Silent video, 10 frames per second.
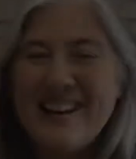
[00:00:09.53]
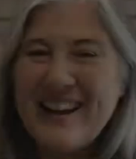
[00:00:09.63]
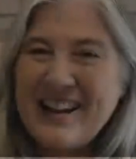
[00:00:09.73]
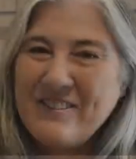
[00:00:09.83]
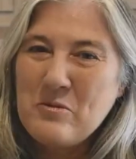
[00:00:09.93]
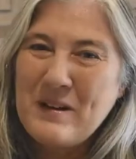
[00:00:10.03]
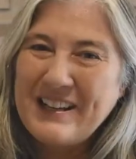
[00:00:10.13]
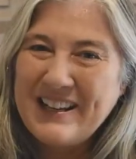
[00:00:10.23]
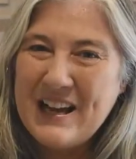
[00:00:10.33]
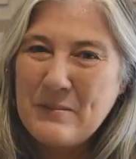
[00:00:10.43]
Hi
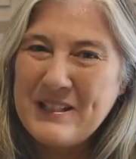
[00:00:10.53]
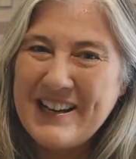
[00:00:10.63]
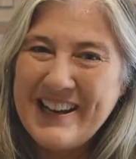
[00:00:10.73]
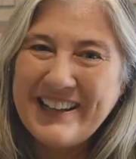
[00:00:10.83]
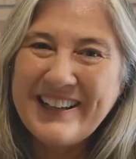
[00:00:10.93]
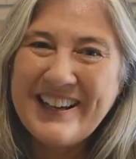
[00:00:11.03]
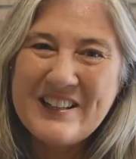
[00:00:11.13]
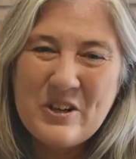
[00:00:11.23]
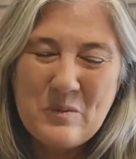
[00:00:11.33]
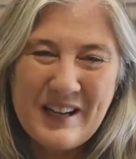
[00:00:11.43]
everybody, I'm Diana
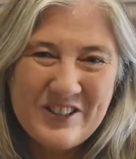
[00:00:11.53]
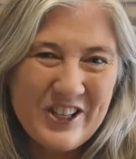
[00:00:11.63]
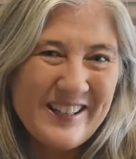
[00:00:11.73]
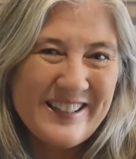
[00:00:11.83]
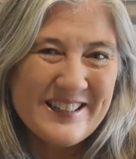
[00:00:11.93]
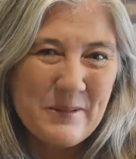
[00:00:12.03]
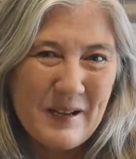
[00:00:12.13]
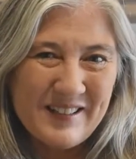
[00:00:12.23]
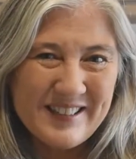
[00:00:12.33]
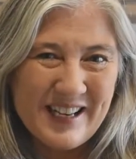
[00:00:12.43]
and you're watching It's
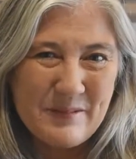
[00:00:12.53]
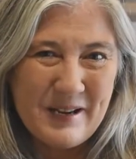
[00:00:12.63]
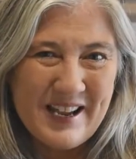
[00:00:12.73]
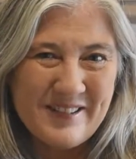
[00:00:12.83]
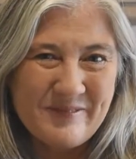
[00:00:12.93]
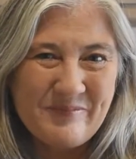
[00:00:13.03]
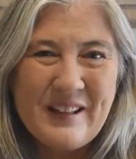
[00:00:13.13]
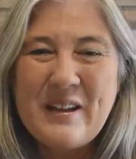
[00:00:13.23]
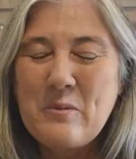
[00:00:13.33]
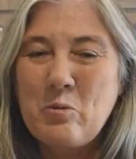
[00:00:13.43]
About Time Now.
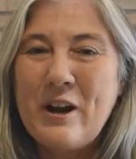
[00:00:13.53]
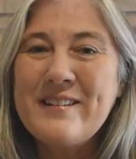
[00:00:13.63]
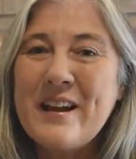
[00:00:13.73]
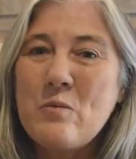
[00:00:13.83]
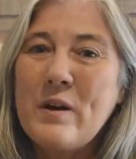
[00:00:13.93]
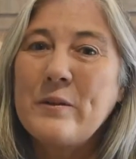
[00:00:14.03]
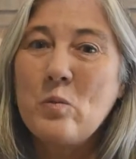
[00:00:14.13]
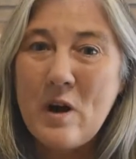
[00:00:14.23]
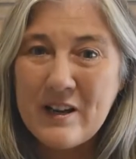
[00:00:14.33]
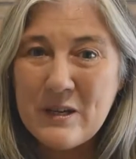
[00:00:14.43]
Brad and I want to
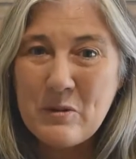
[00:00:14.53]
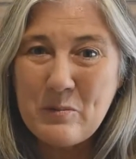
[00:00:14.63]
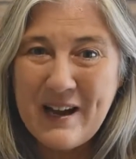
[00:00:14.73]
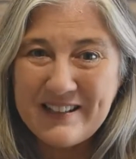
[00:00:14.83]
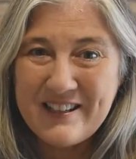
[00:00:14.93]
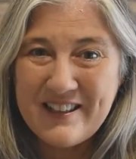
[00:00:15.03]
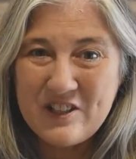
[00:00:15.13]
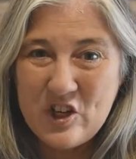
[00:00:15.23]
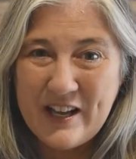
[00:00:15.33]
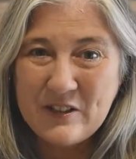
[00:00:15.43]
welcome you back to the
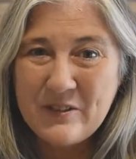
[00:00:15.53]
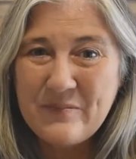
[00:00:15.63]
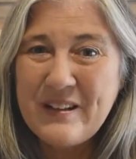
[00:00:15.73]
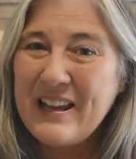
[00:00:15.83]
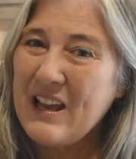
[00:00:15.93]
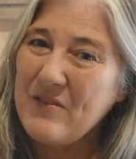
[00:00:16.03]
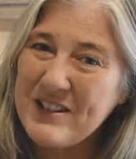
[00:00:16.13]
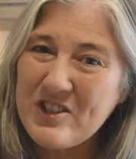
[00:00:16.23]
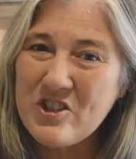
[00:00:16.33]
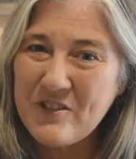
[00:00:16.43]
channel. If
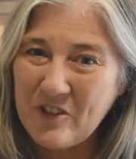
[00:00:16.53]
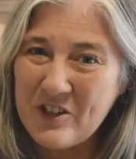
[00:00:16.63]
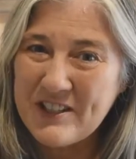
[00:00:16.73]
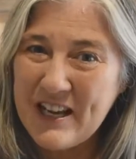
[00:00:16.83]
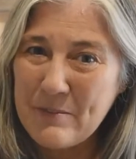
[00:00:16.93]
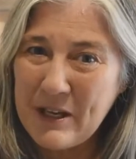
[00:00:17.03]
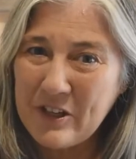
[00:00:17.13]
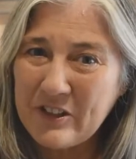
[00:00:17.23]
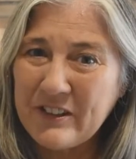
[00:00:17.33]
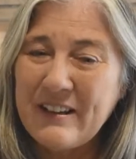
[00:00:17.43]
this is your first time
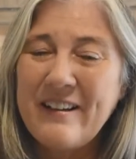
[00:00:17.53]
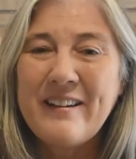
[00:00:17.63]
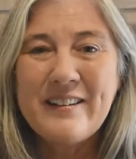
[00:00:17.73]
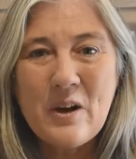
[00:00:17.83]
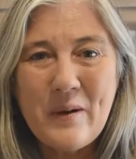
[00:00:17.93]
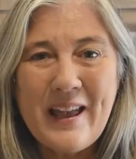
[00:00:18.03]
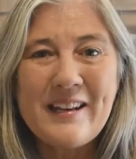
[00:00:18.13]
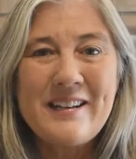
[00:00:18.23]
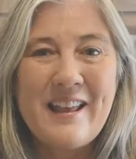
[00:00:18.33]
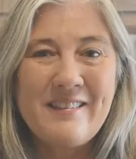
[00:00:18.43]
here, go
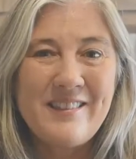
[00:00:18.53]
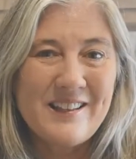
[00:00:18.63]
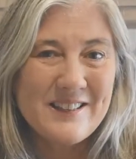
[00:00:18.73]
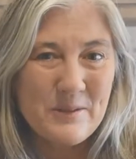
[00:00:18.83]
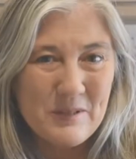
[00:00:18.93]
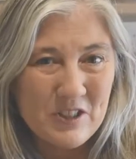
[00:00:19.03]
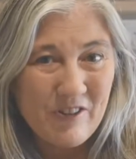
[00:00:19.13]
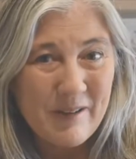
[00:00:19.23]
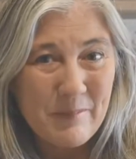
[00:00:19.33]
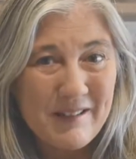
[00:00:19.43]
ahead and hit that
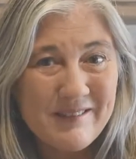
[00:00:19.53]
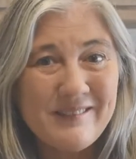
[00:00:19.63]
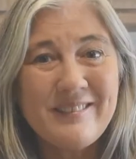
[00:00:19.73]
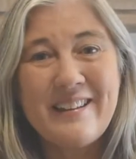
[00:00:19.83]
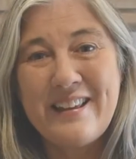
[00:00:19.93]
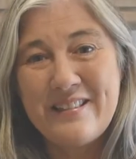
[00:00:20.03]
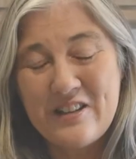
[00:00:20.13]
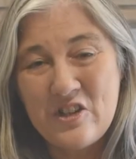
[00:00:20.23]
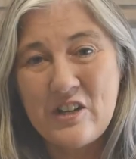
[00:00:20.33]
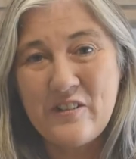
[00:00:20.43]
subscribe button and
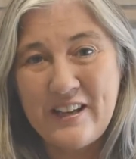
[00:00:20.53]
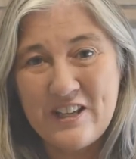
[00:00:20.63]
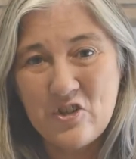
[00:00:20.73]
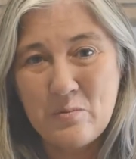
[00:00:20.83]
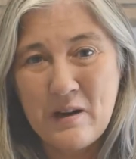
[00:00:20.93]
that notification